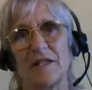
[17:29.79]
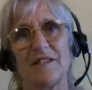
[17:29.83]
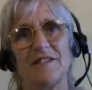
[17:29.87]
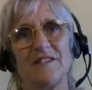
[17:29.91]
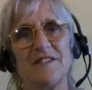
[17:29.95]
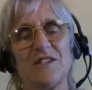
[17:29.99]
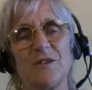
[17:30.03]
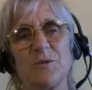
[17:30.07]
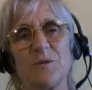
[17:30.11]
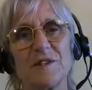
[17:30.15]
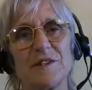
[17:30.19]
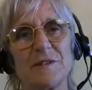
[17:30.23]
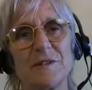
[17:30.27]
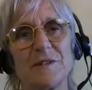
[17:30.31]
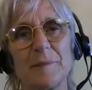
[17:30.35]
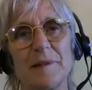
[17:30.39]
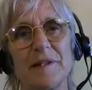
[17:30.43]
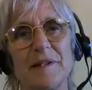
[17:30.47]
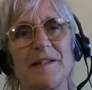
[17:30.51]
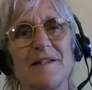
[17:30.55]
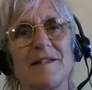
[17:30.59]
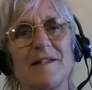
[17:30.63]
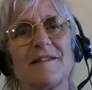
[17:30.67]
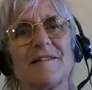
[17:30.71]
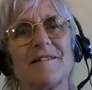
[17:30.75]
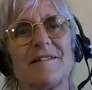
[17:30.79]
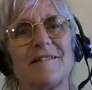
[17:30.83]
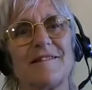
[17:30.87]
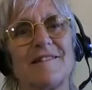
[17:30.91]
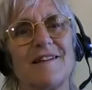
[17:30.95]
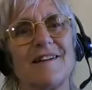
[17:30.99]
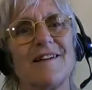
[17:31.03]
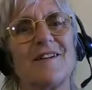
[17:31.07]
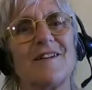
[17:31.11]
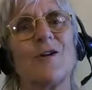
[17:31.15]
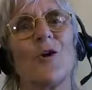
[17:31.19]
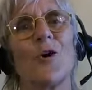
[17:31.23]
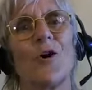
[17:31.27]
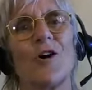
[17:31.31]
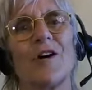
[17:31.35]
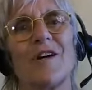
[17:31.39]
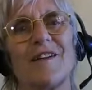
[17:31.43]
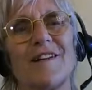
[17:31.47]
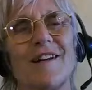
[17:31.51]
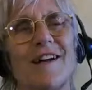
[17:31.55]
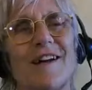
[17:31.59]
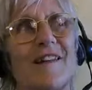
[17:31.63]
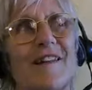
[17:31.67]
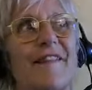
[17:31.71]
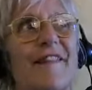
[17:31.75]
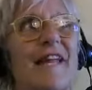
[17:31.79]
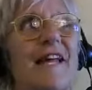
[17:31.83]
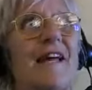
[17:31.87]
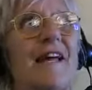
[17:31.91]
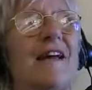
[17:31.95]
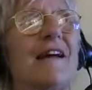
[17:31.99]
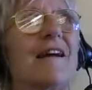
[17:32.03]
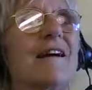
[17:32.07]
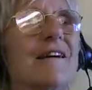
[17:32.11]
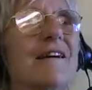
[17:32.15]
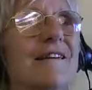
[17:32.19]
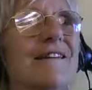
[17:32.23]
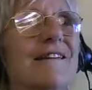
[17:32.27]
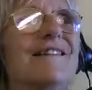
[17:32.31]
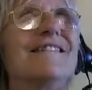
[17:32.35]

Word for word: And mm. she hmm. was a bit annoyed, I think.